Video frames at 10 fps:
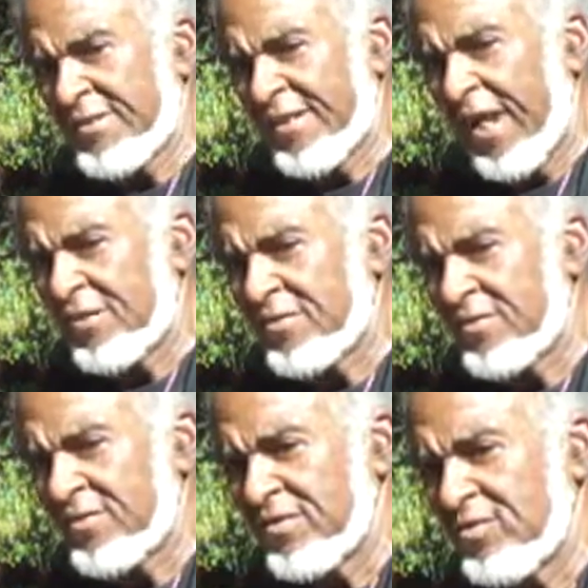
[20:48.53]
is that
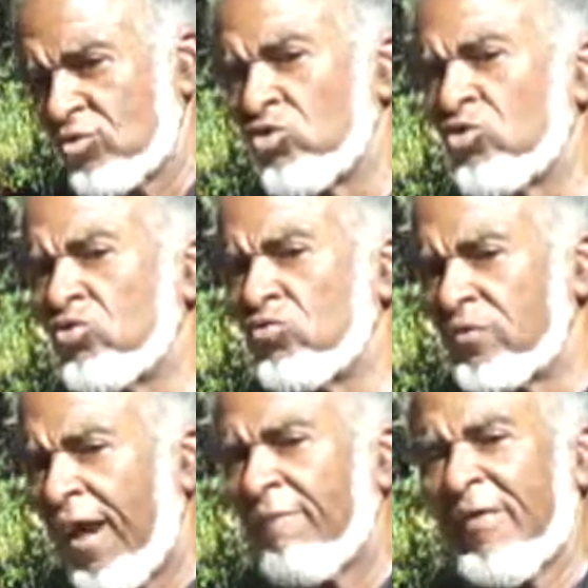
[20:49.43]
you
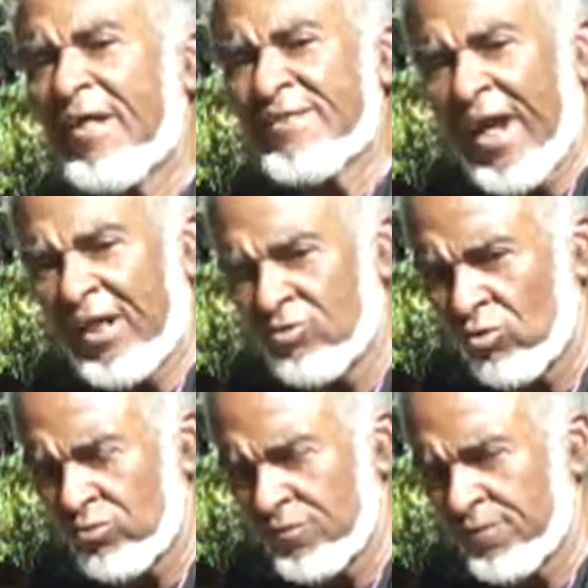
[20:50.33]
have been
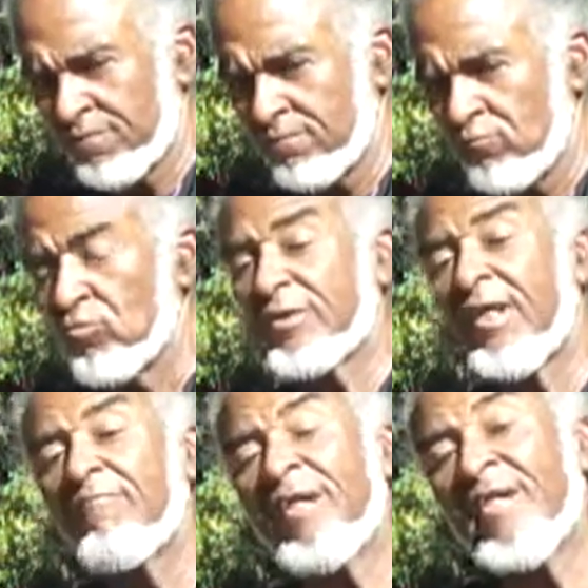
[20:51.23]
diagnosed with
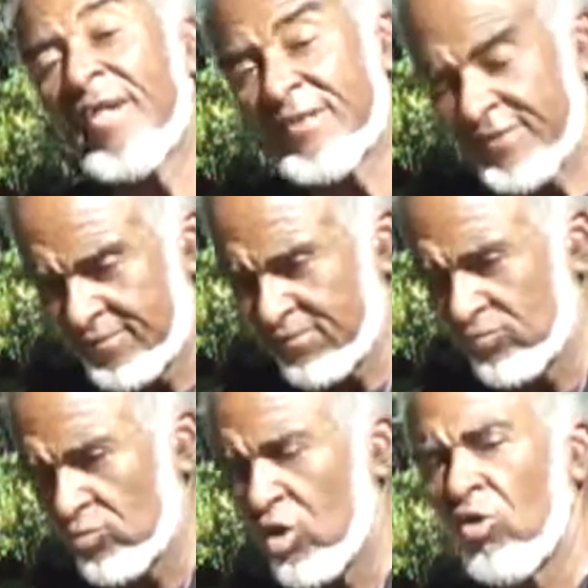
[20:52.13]
a malignant
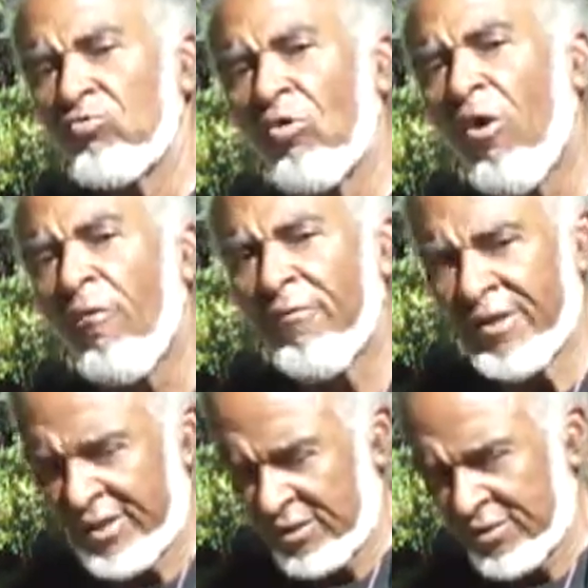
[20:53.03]

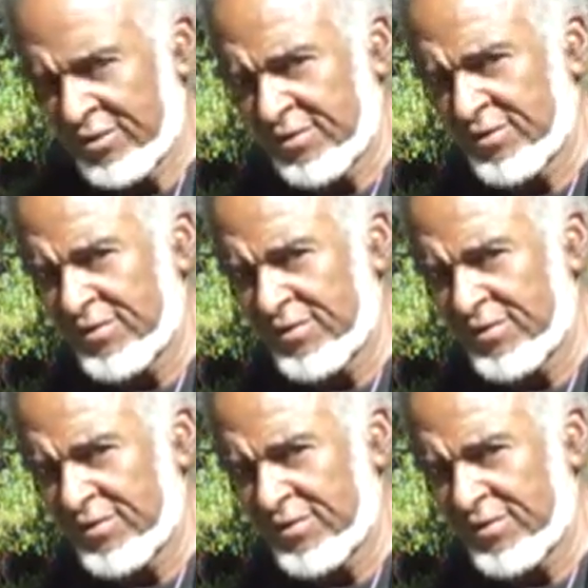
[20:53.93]
terminal illness